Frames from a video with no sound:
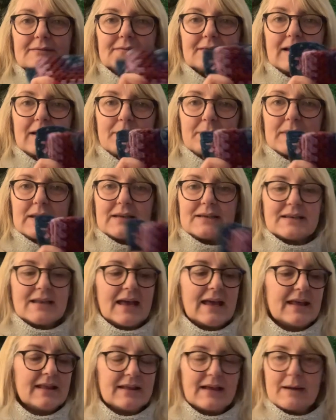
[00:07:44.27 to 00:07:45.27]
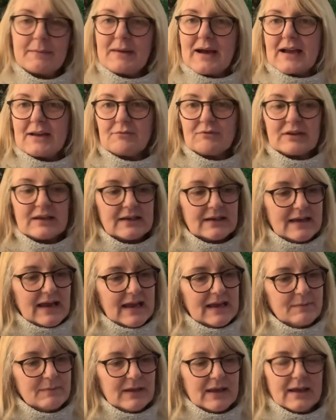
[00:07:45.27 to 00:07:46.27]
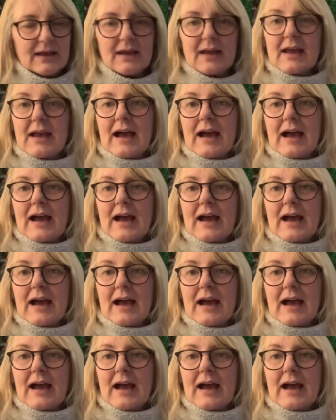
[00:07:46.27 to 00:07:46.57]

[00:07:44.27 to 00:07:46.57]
I might rename it.